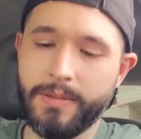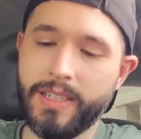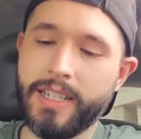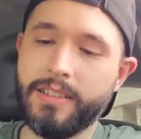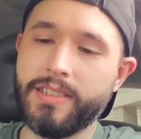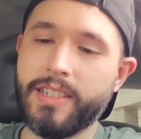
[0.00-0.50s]

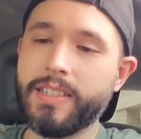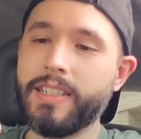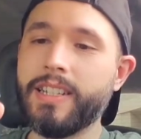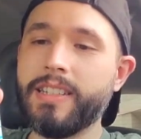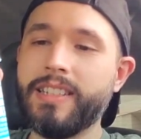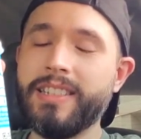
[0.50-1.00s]
else I
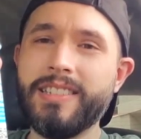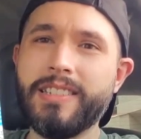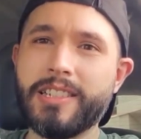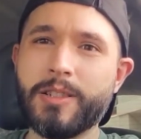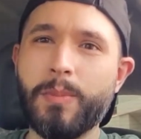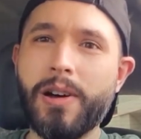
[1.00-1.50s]
got. This is a
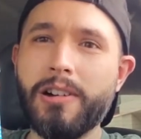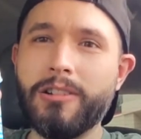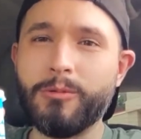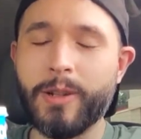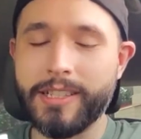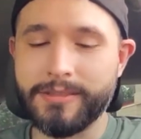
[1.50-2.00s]
small. Wow.